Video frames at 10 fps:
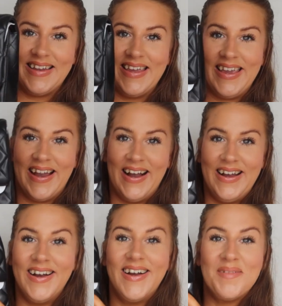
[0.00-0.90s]

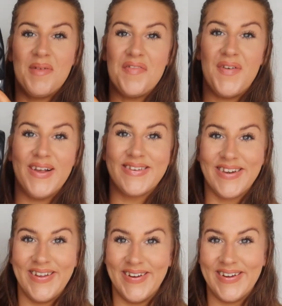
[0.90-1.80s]
here, my first
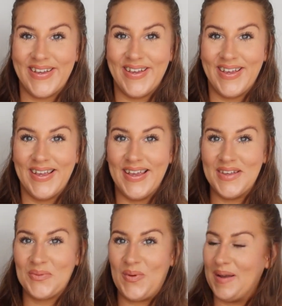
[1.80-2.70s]
look
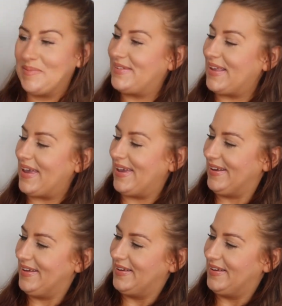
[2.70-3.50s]
is what I'm seeing.